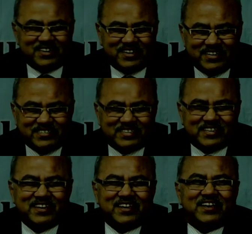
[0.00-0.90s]
teach
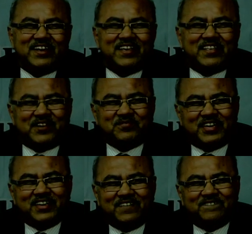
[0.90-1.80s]

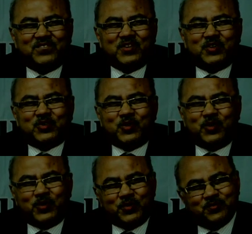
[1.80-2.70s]
something.
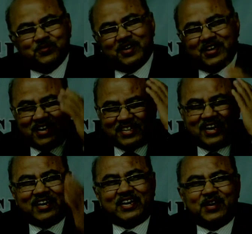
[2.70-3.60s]
So
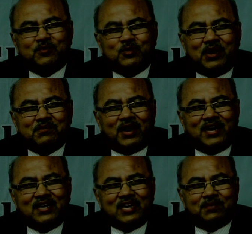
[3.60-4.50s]
that came to my
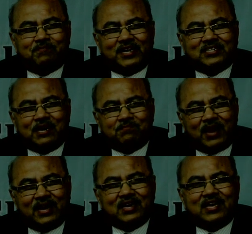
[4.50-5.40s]
mind. Spatial
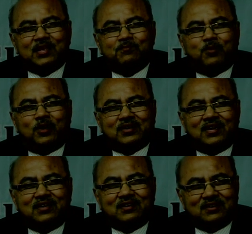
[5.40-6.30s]
planning is
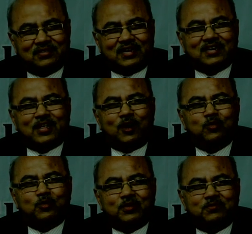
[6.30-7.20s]
important. That is
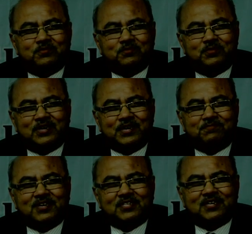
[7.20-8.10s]
how we
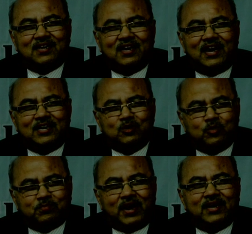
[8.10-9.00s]
keep teaching. Land
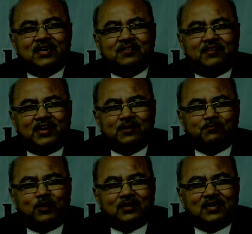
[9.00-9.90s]
use planning is very
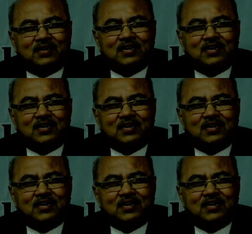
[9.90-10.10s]
important.